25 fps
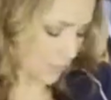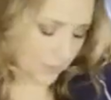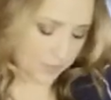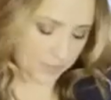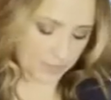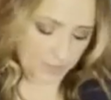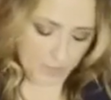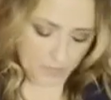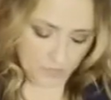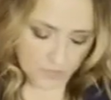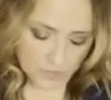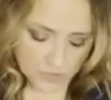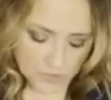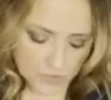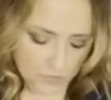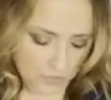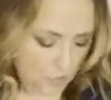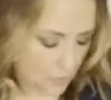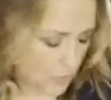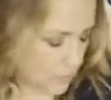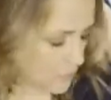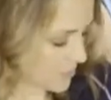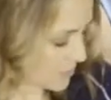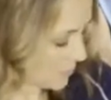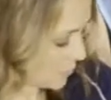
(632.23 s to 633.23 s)
I give you something? Do
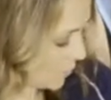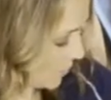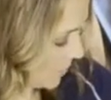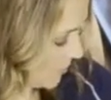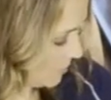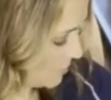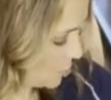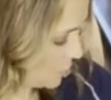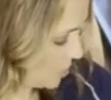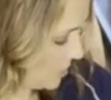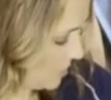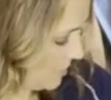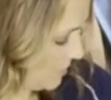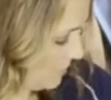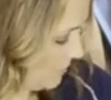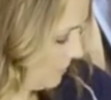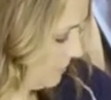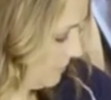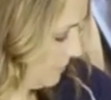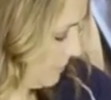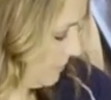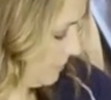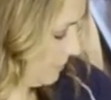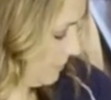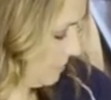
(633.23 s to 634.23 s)
you want some more kimchi?
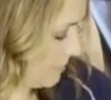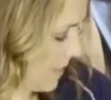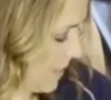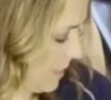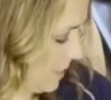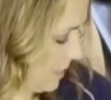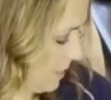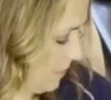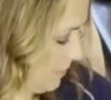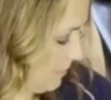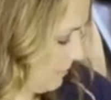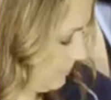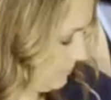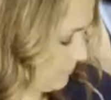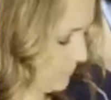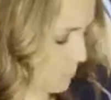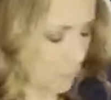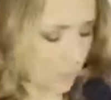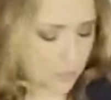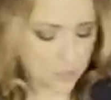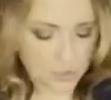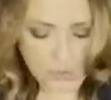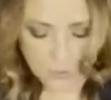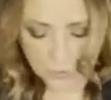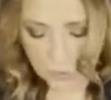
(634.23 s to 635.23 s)
Maggie, you
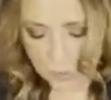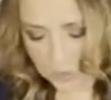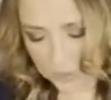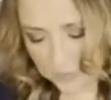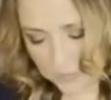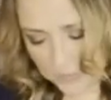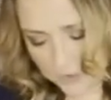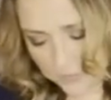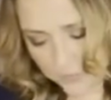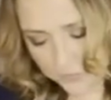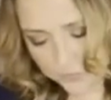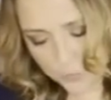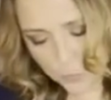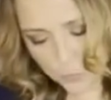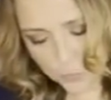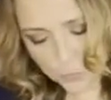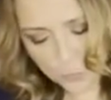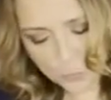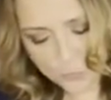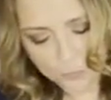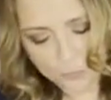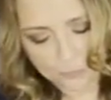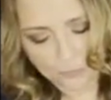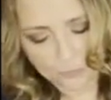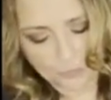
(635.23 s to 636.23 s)
want some more? Come here.
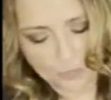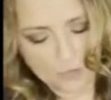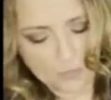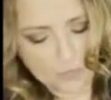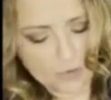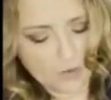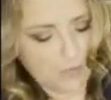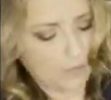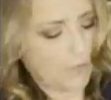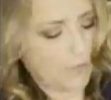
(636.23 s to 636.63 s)
Come here.